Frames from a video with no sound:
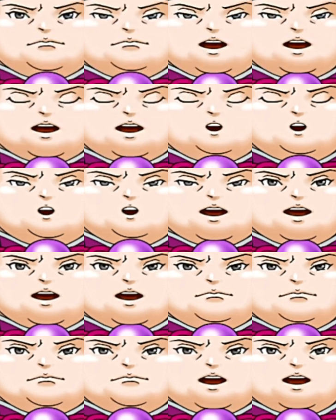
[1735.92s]
Maybe they
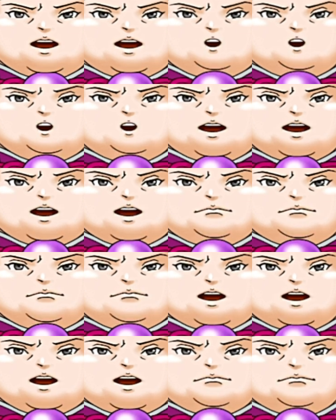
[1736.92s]
threw the weapon in
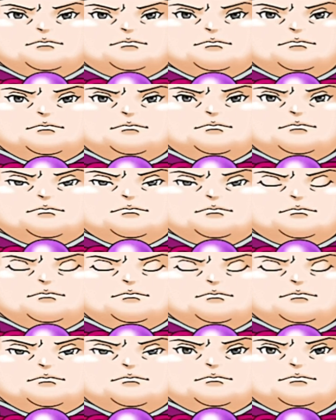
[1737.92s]
the Eagles River and
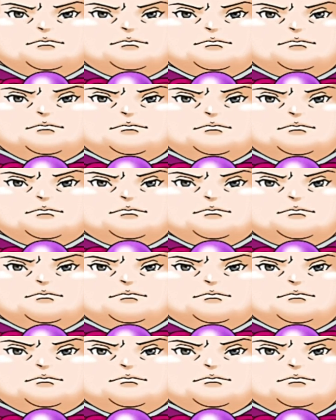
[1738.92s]
came back while it was